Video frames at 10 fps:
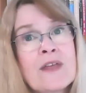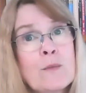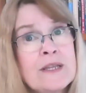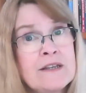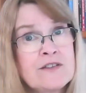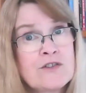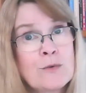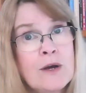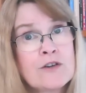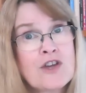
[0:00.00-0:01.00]
that we need
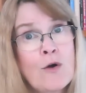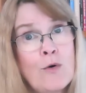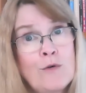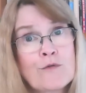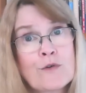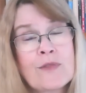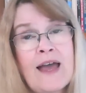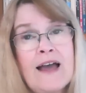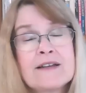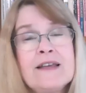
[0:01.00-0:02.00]
to atone for
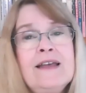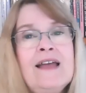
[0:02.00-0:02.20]
that.